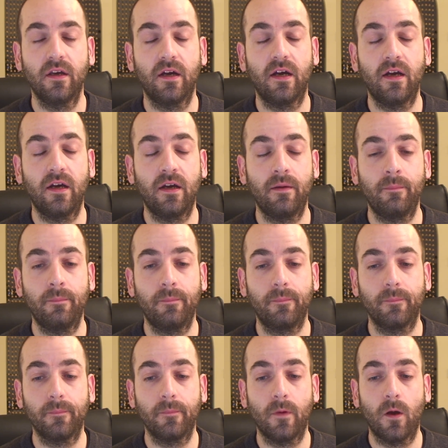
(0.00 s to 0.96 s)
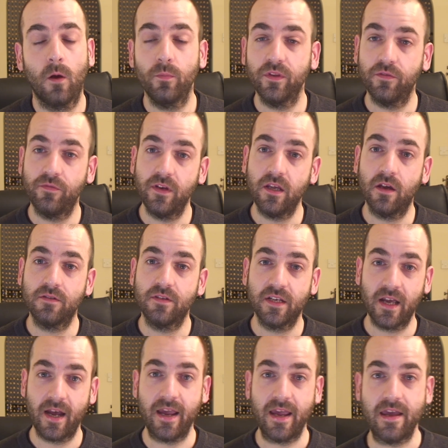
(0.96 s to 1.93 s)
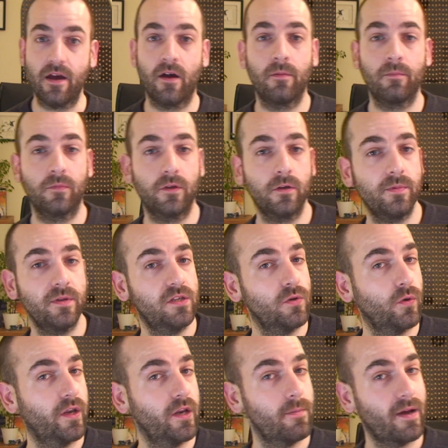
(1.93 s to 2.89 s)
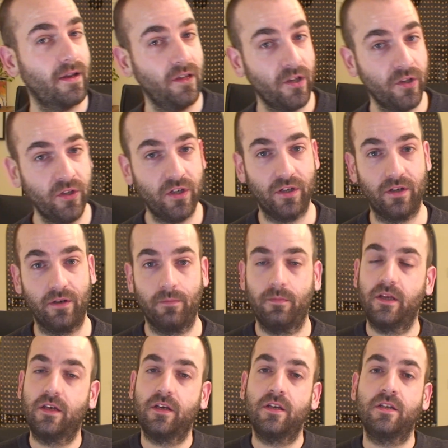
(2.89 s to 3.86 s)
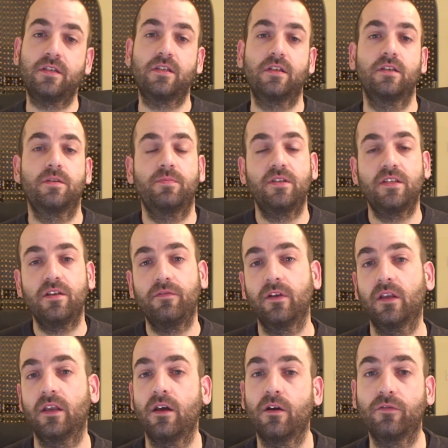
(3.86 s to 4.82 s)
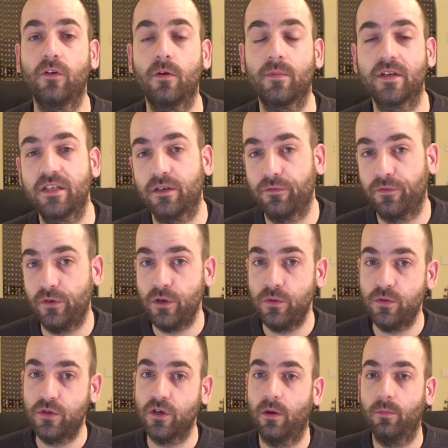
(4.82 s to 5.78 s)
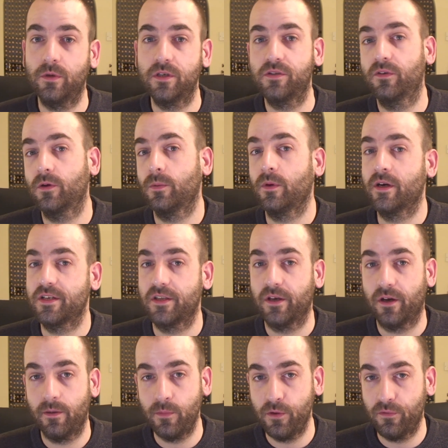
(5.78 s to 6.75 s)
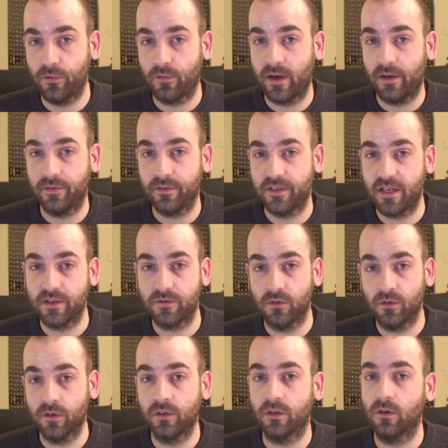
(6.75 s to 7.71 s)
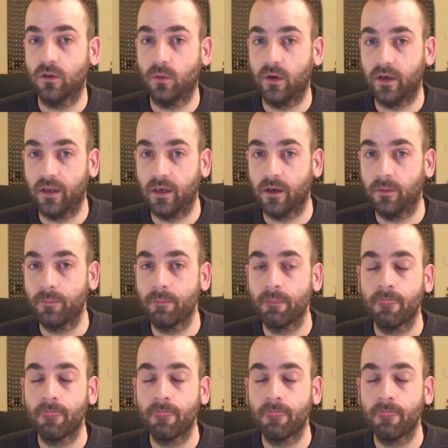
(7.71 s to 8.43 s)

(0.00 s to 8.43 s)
on with the video today, I'm going to be talking about London, because specifically I've got myself a new job which requires that I move around central London quite a lot.